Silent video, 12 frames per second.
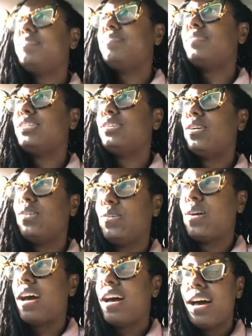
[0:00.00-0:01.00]

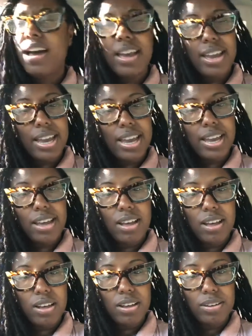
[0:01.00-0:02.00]
So hey
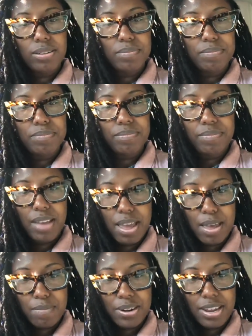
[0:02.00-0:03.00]

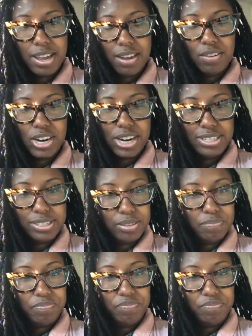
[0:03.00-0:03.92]
Ebony, hey Grace.